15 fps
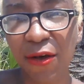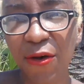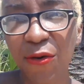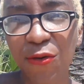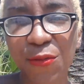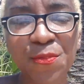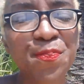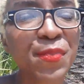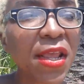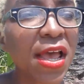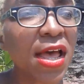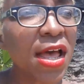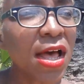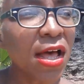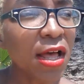own.
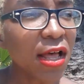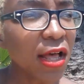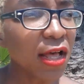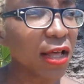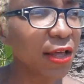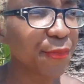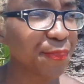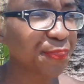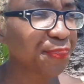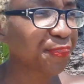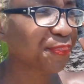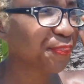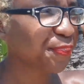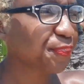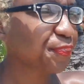Um,
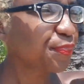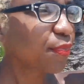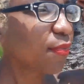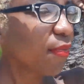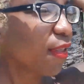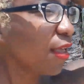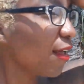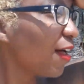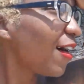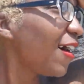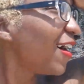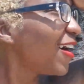oh,